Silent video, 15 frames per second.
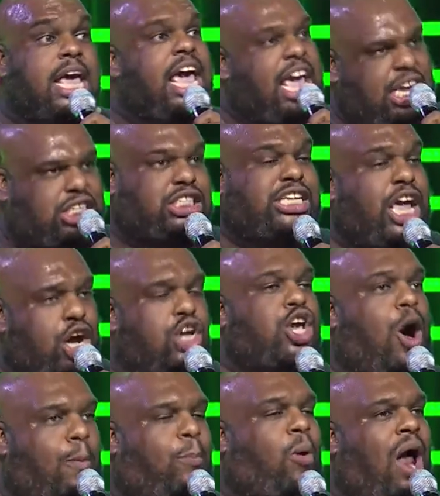he's still
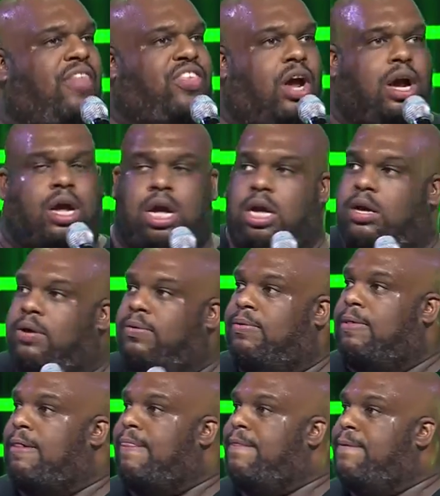your brother.
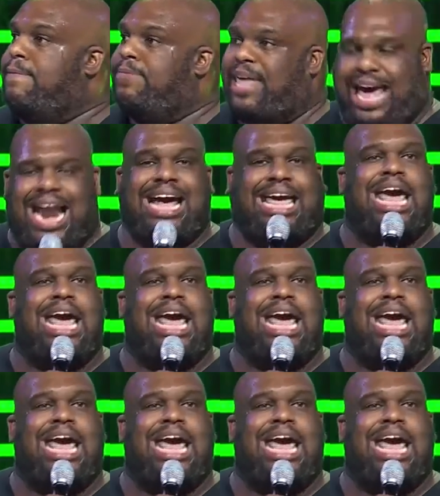Can I